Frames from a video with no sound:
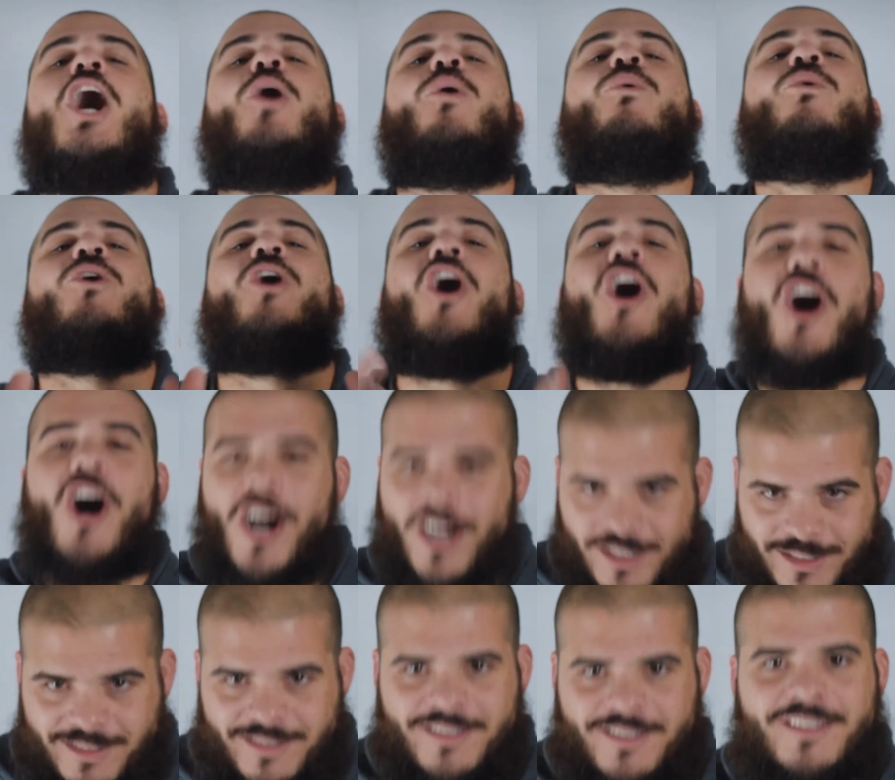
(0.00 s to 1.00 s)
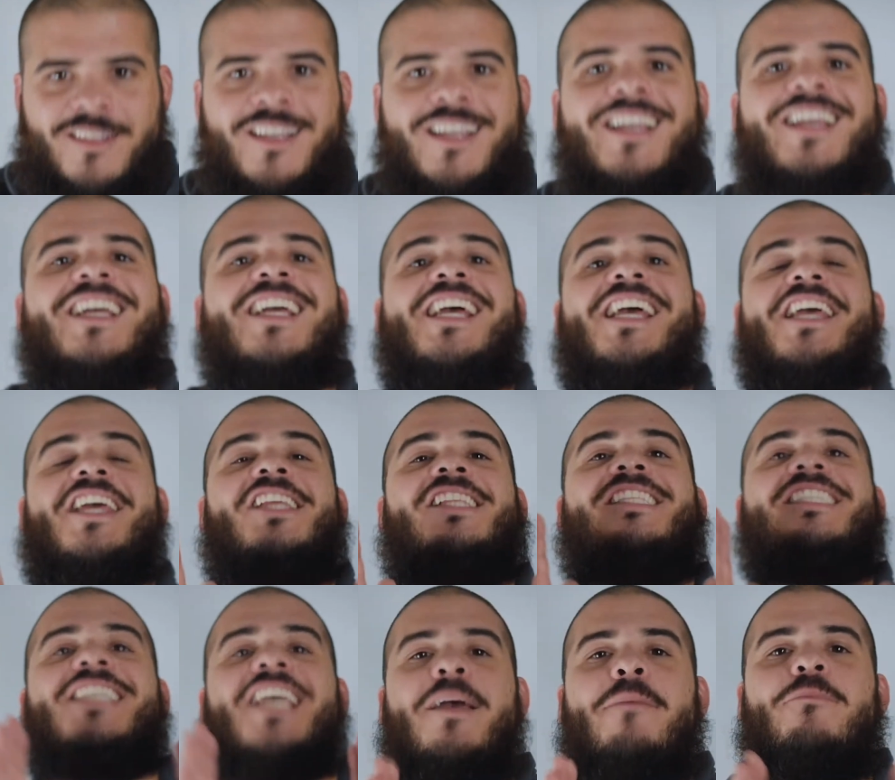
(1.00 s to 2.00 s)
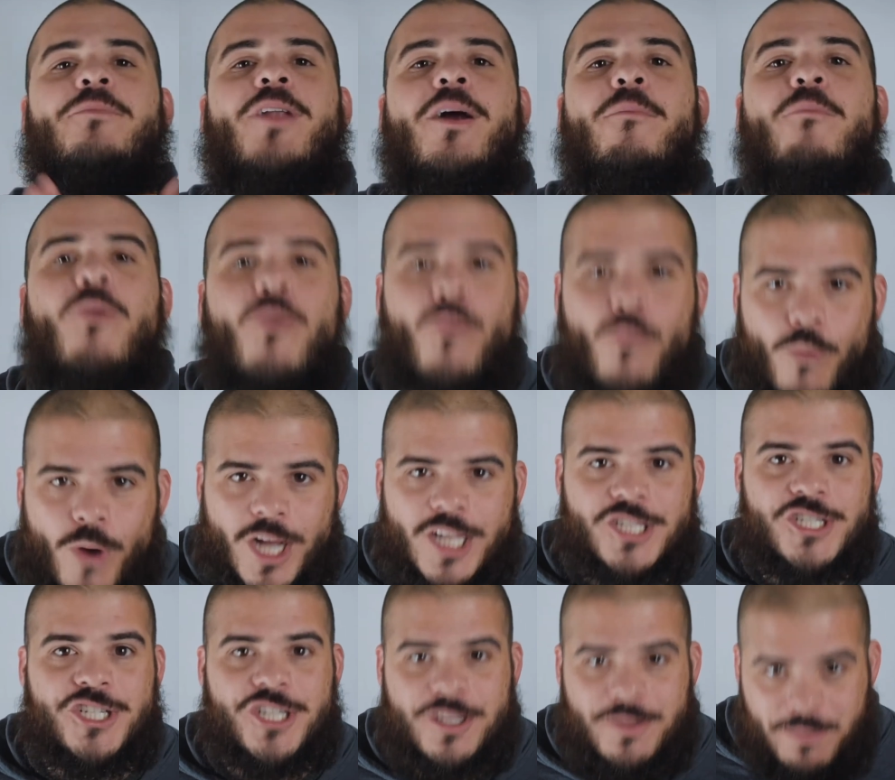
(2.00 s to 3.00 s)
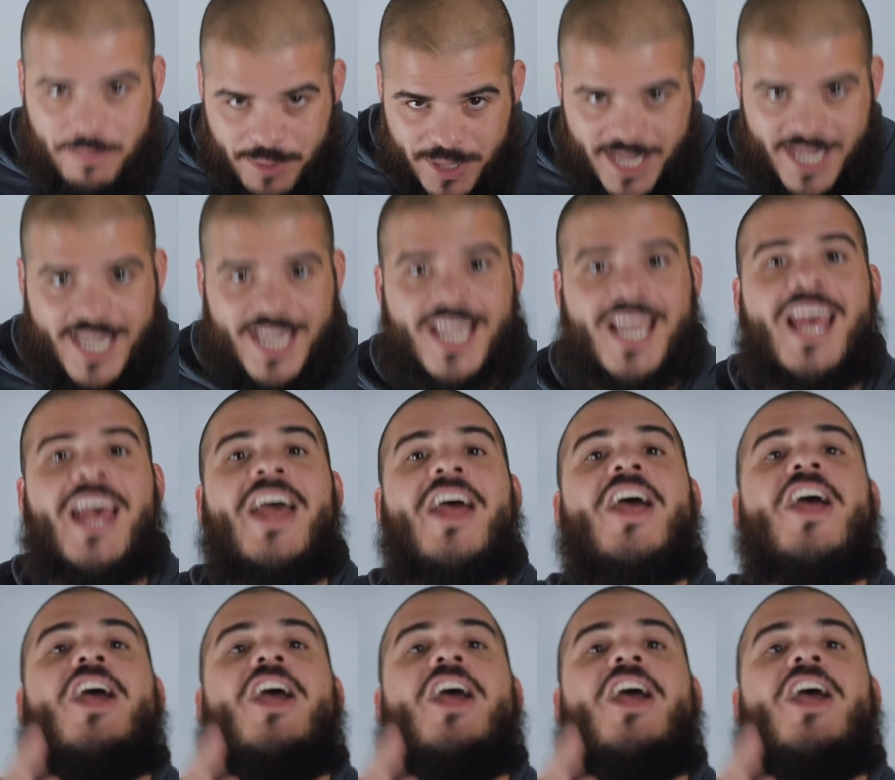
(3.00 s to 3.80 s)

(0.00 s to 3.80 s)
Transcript: Wrong. Tip number one should be